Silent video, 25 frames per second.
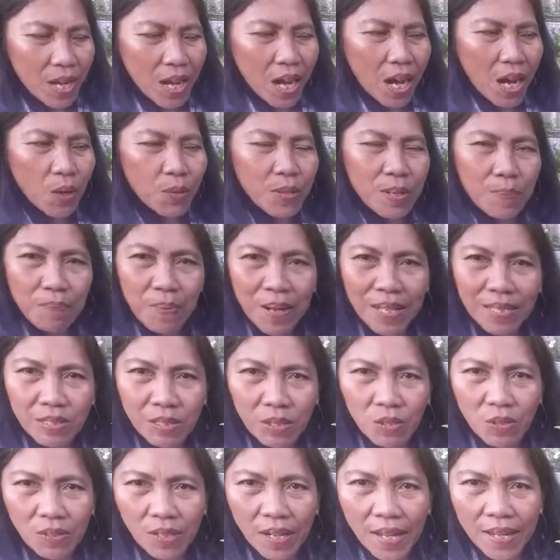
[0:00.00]
how the
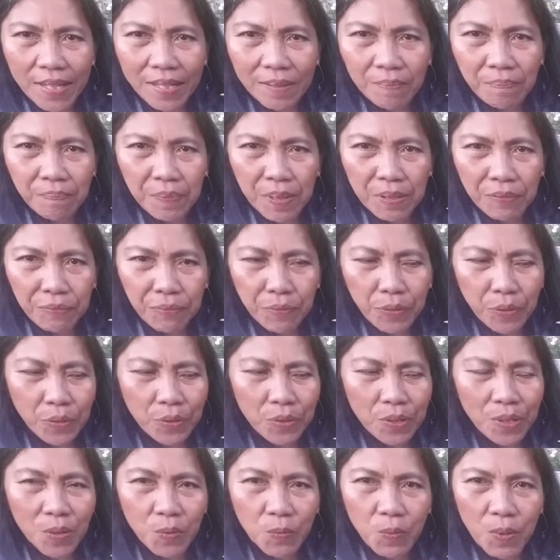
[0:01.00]
plants look like
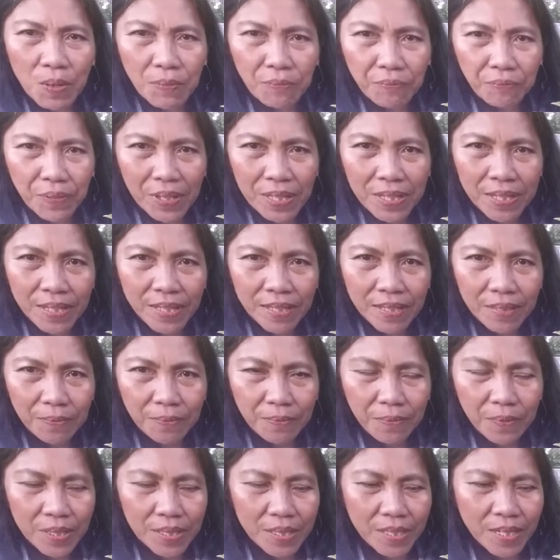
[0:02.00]
before we feed
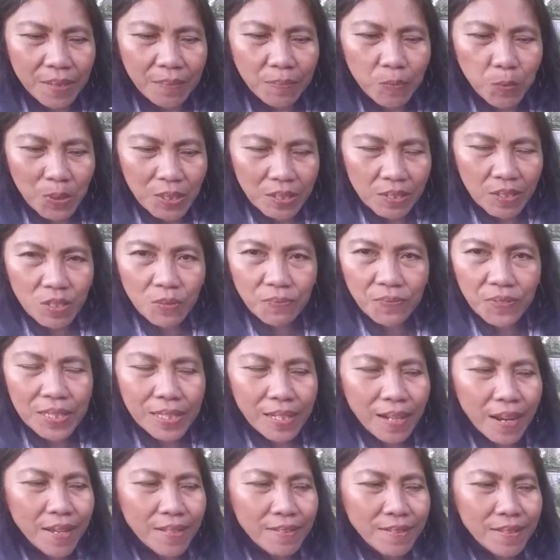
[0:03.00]
them with this
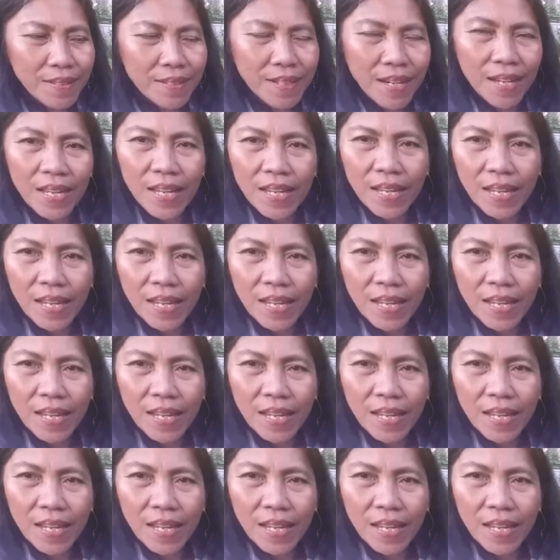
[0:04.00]
fertilizer,